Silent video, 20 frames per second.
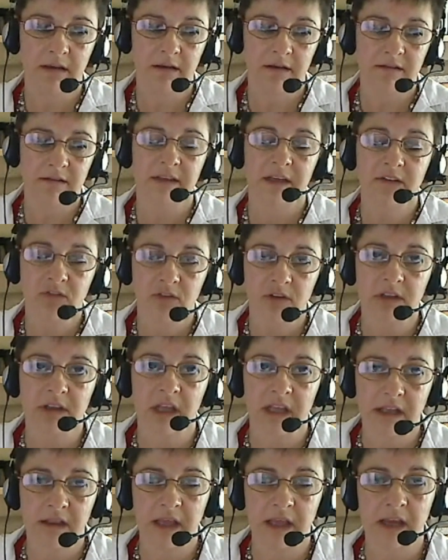essentially
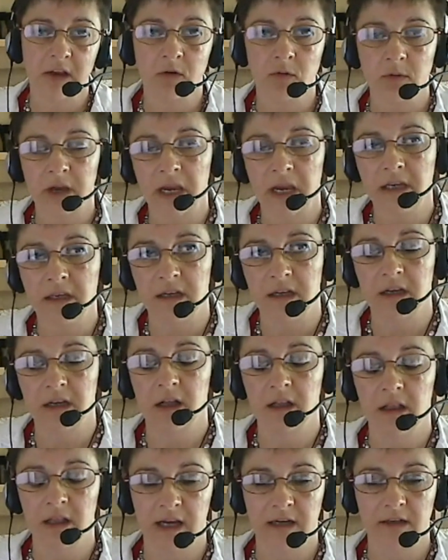they created and
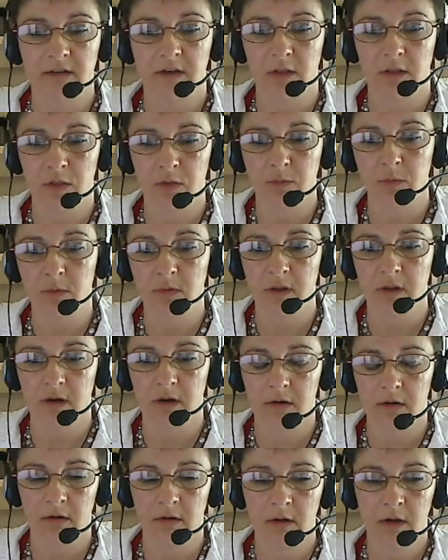collected through
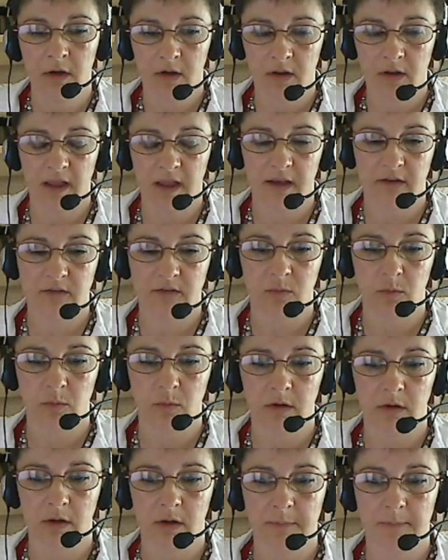their classwork.